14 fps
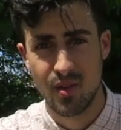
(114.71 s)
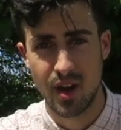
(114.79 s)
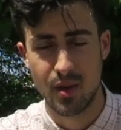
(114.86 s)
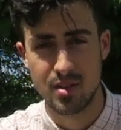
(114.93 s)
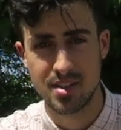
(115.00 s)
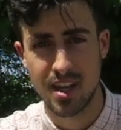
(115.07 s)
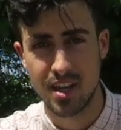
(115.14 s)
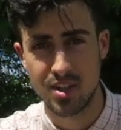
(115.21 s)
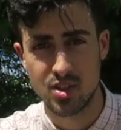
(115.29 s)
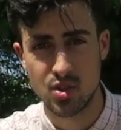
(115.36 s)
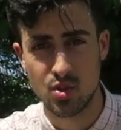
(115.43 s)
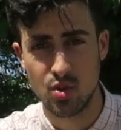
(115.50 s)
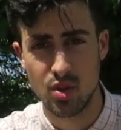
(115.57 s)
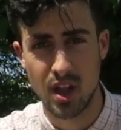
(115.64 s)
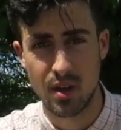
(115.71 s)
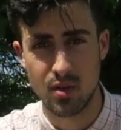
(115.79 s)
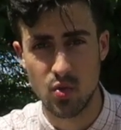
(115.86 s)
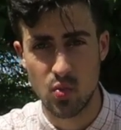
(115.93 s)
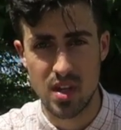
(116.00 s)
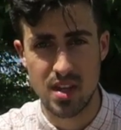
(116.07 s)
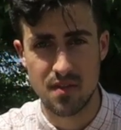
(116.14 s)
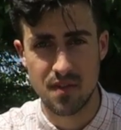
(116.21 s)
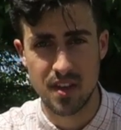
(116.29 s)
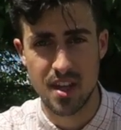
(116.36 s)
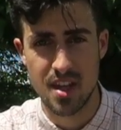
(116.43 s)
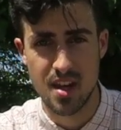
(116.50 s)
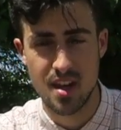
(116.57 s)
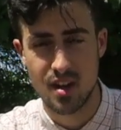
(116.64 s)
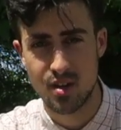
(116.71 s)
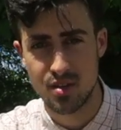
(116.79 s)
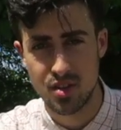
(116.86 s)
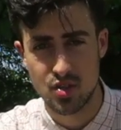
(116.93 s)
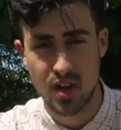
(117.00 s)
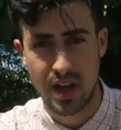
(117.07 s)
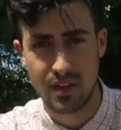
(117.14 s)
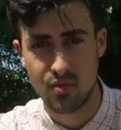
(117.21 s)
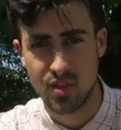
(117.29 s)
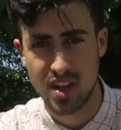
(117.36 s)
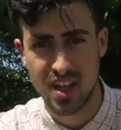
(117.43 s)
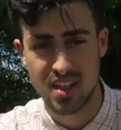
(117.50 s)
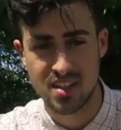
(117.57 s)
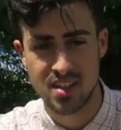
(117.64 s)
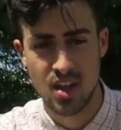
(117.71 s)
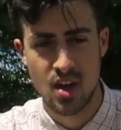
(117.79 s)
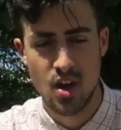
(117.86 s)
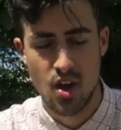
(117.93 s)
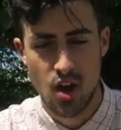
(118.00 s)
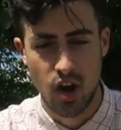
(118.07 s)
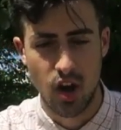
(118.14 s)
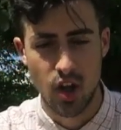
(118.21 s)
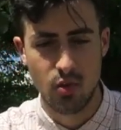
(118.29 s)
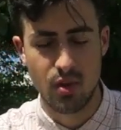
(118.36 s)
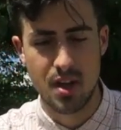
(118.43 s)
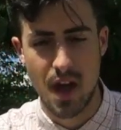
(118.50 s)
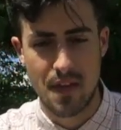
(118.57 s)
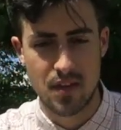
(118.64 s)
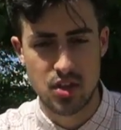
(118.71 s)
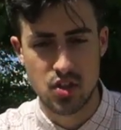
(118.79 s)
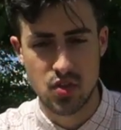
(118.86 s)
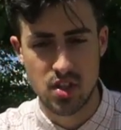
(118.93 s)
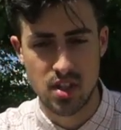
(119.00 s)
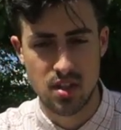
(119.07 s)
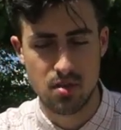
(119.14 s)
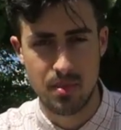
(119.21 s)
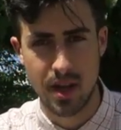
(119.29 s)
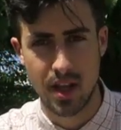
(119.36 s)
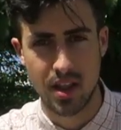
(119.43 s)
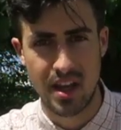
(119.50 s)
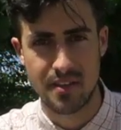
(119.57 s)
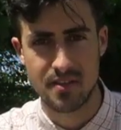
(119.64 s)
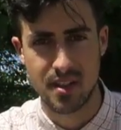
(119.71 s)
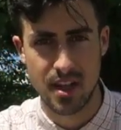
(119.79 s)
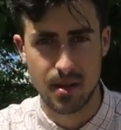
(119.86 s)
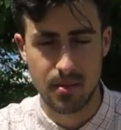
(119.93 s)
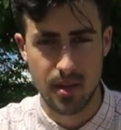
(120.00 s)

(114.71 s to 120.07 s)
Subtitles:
When I would skate to school, I would weave in and out of the driveways, all the way down the street and make a left and